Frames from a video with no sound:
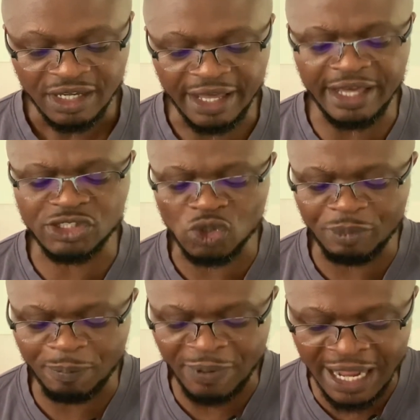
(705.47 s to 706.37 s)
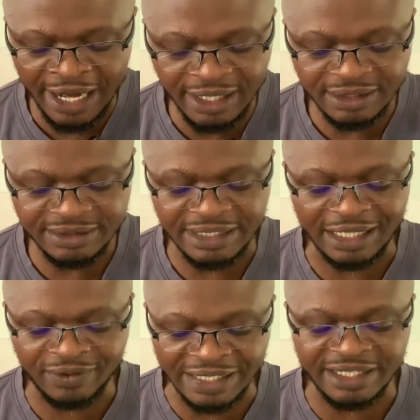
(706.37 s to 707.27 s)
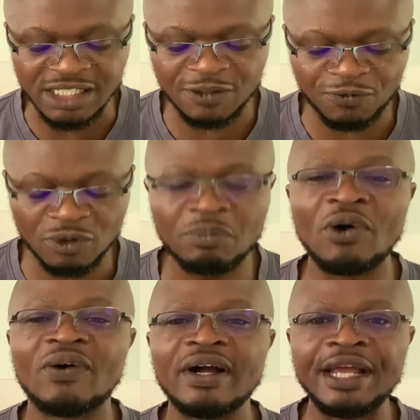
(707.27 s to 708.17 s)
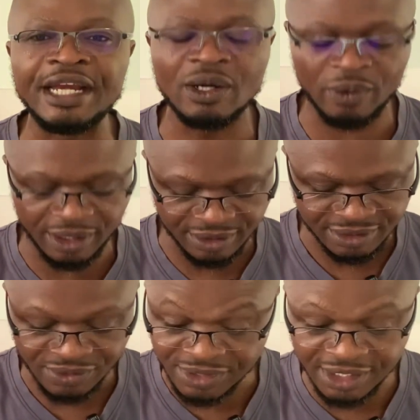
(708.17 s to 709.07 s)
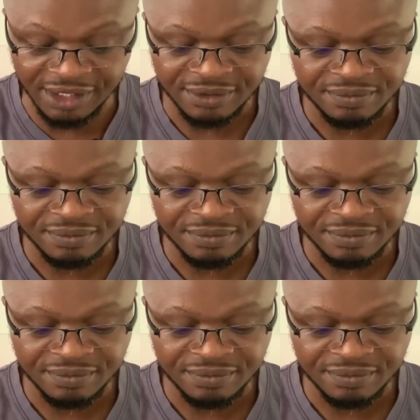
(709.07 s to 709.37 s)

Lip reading: It should be playing the greatest football in the world. You see?